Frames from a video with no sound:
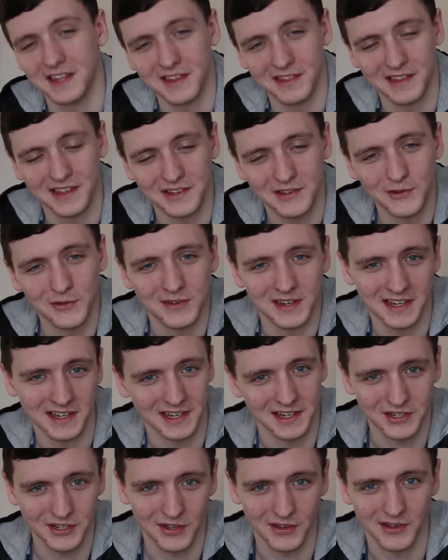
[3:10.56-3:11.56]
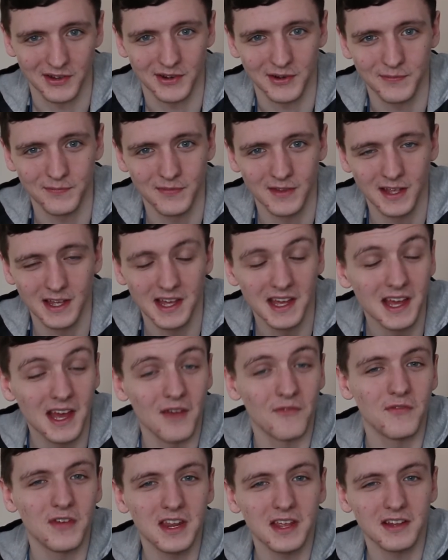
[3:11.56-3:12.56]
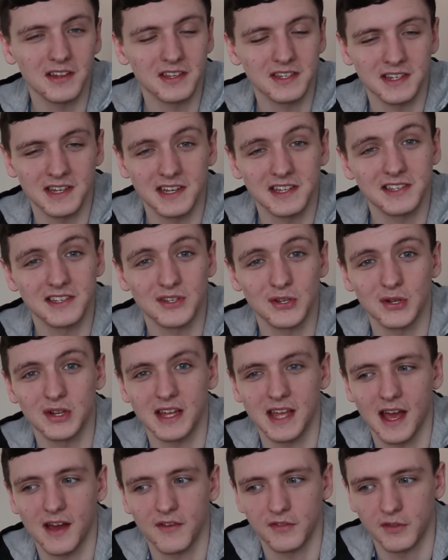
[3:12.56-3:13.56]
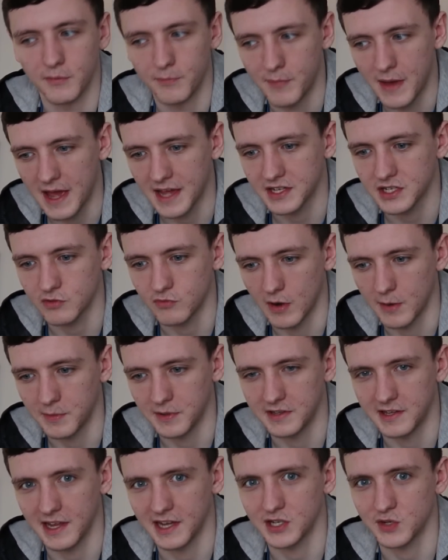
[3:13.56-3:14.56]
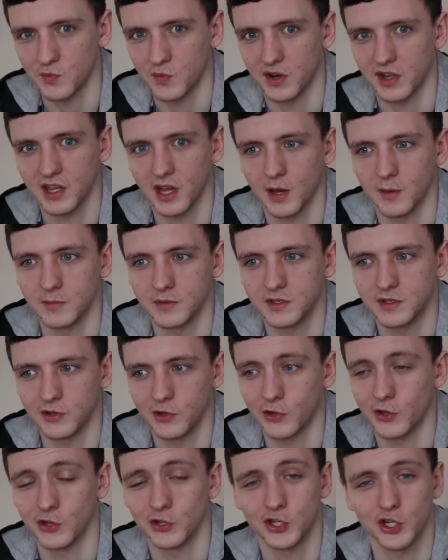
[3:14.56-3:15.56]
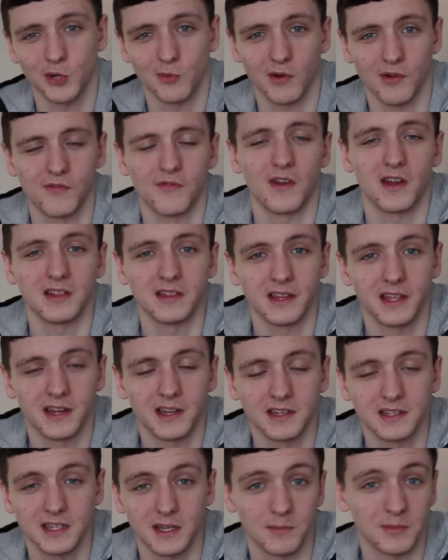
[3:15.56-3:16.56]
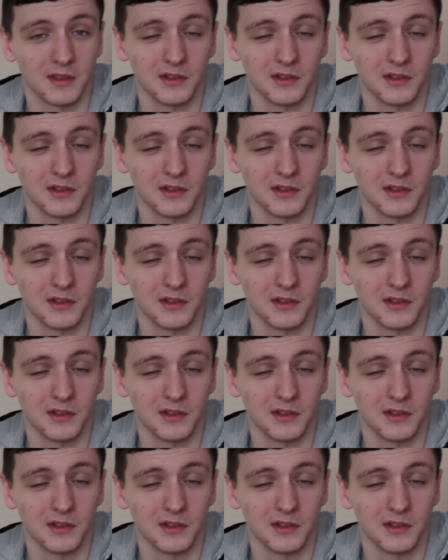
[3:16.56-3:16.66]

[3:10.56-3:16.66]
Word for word: they do need each other. NVIDIA doesn't necessarily have the best reputation when it comes to consumer friendliness. I